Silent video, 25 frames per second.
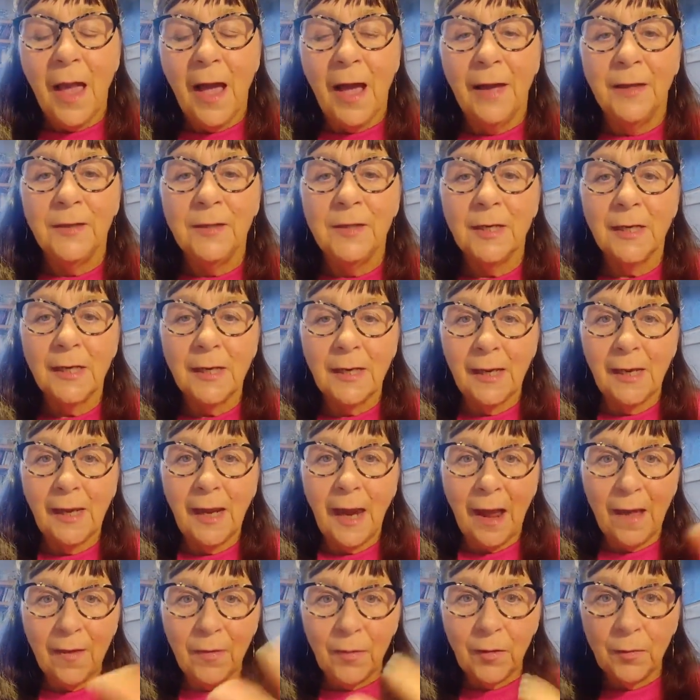and to
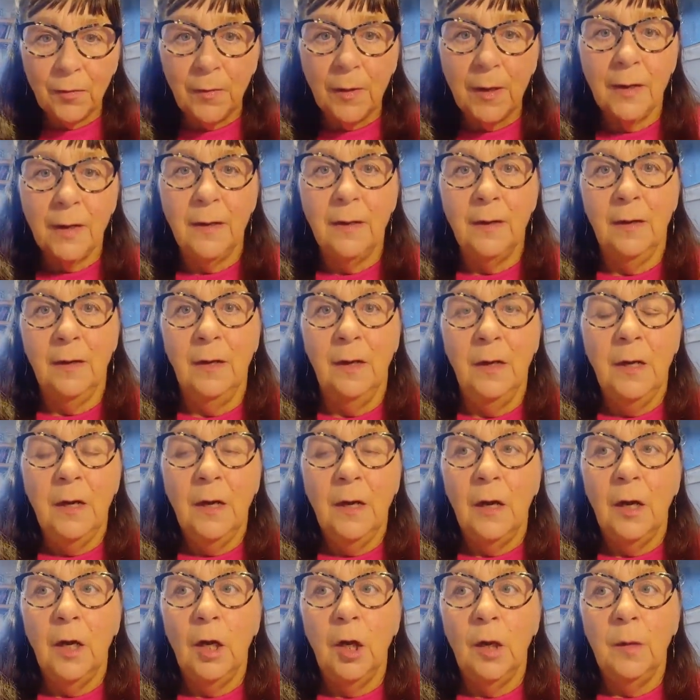gather in
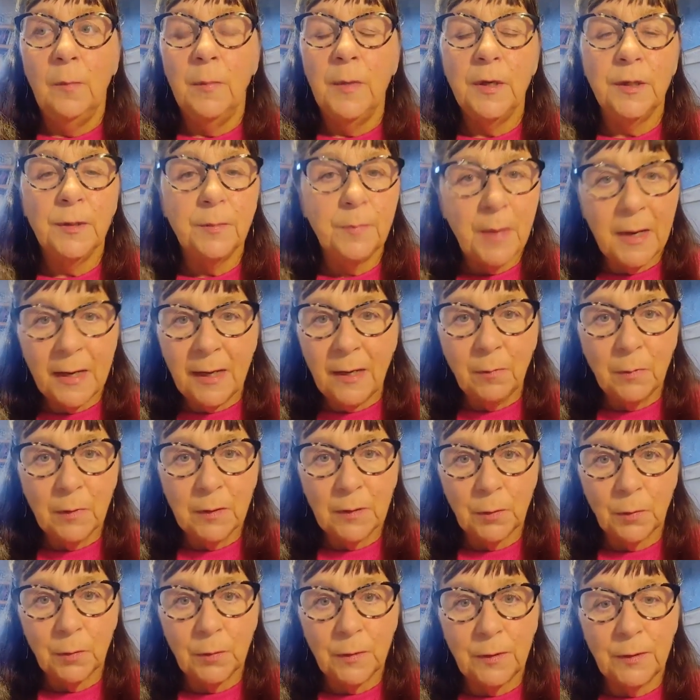as many
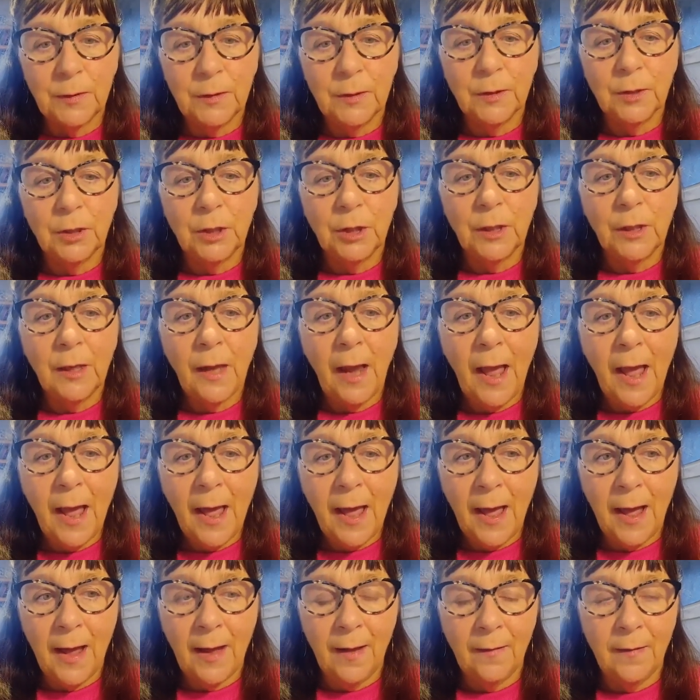resources as she
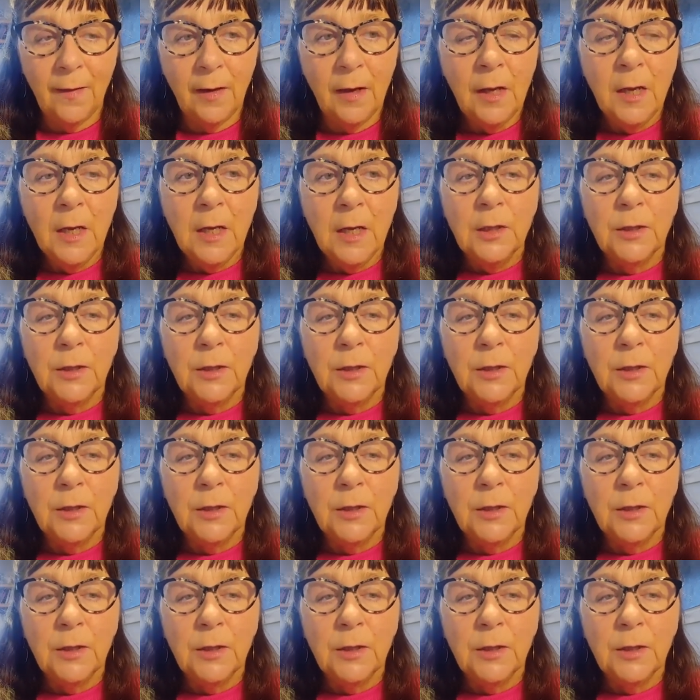can,